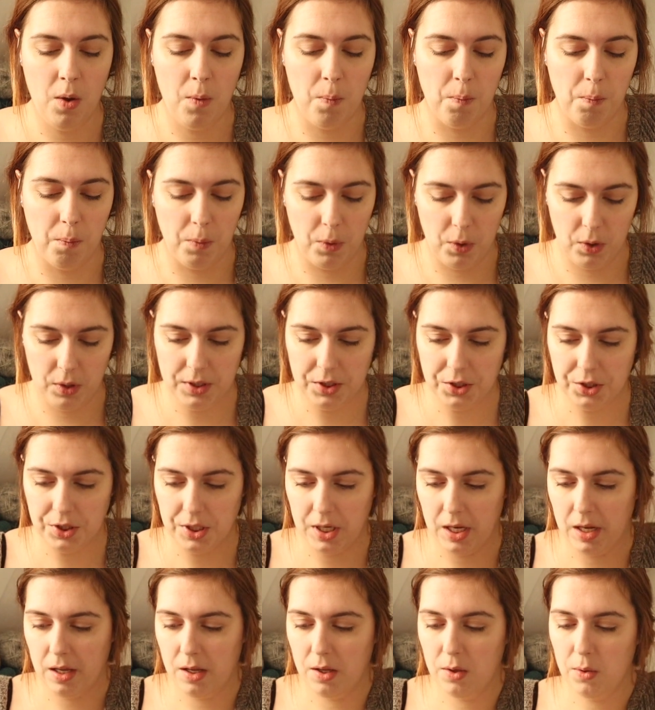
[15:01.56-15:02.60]
Mooi
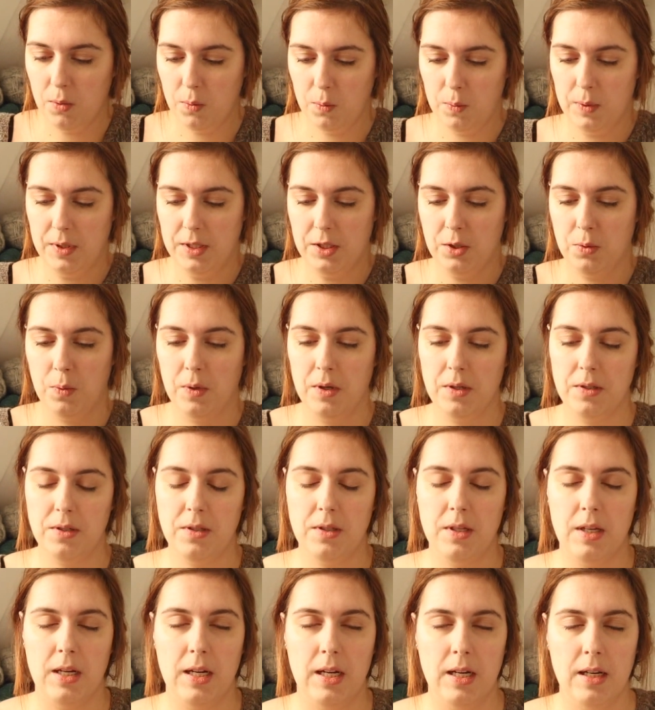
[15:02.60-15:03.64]
shawl, which
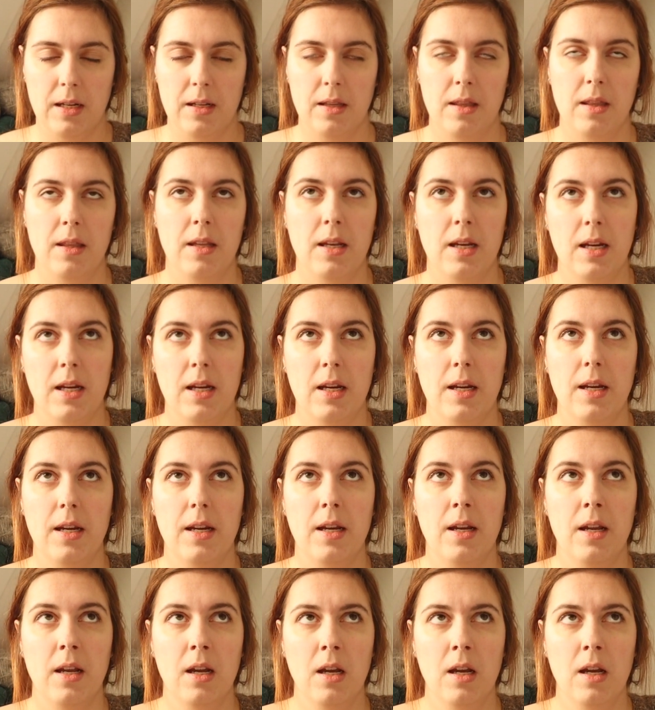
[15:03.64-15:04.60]
was in the